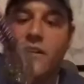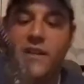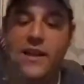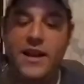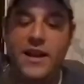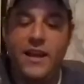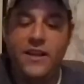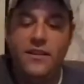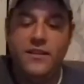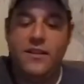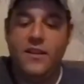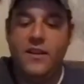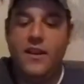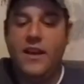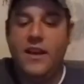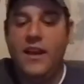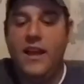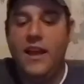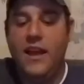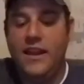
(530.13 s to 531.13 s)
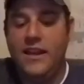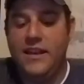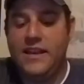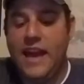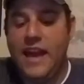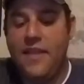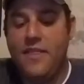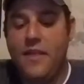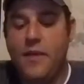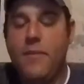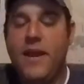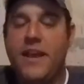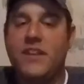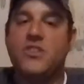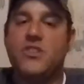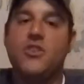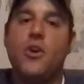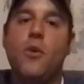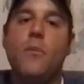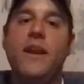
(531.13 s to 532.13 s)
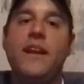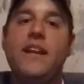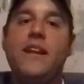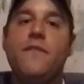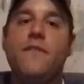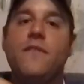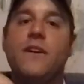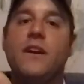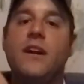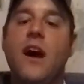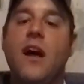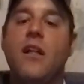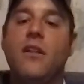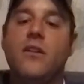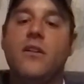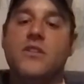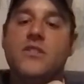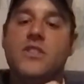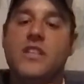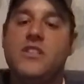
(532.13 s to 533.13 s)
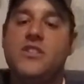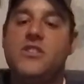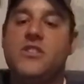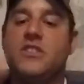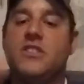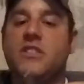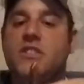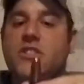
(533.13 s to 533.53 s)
in it. And again, they make so many different colors. It's just a